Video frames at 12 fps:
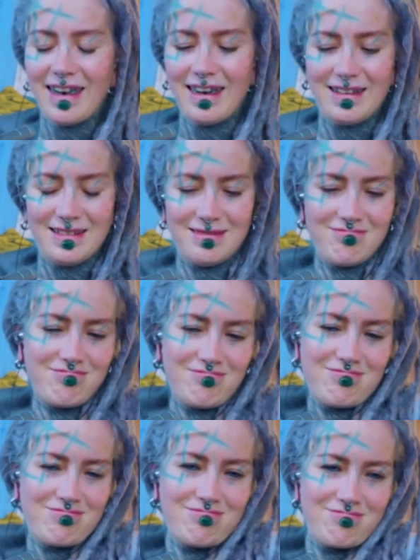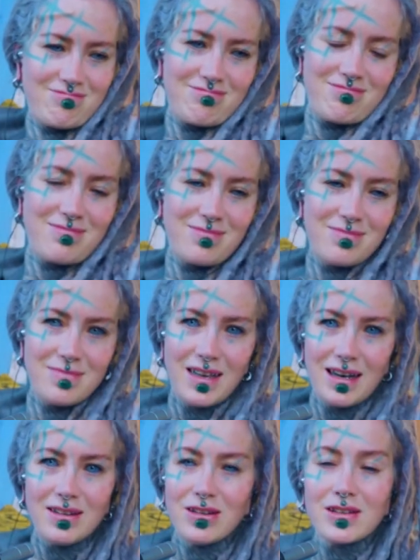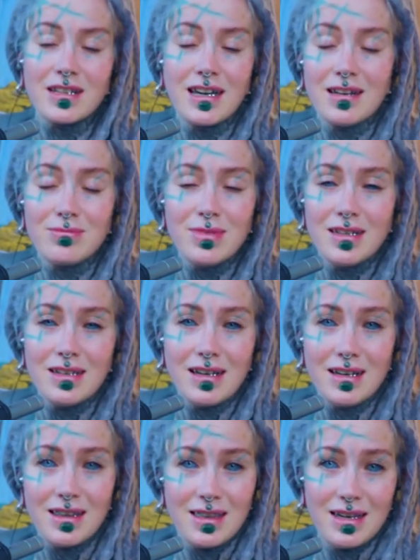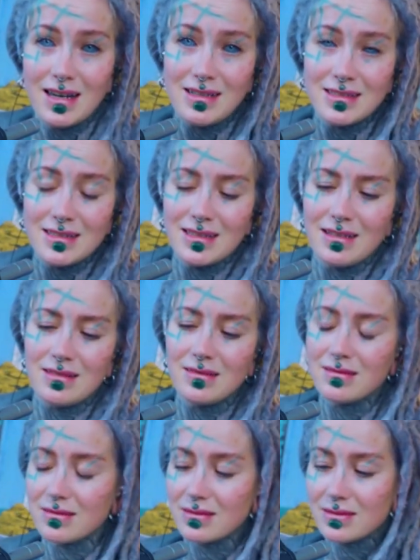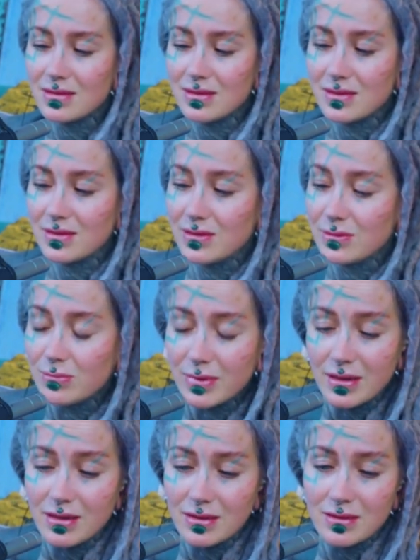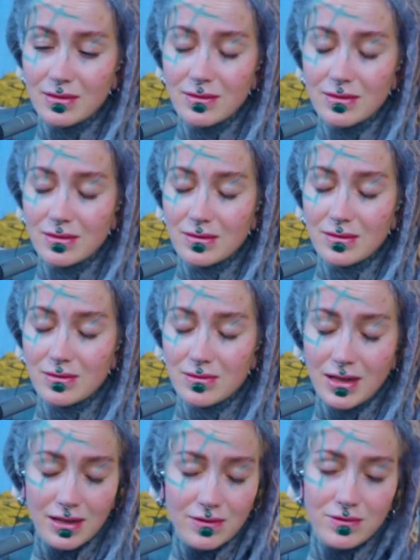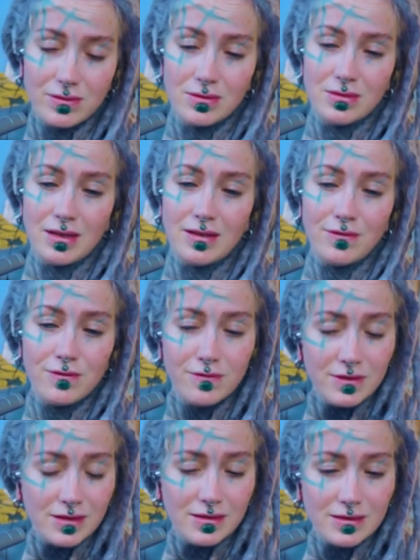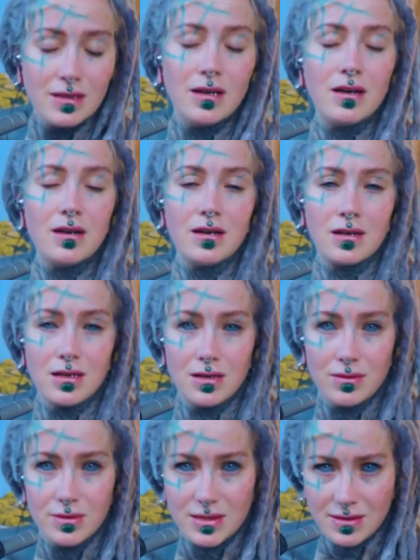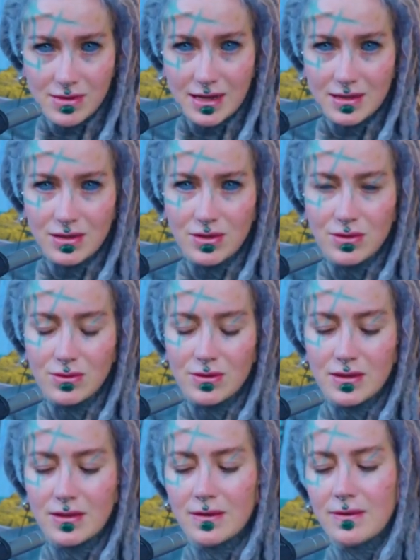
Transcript: And I not can be anything else than super grateful and filled with gratitude.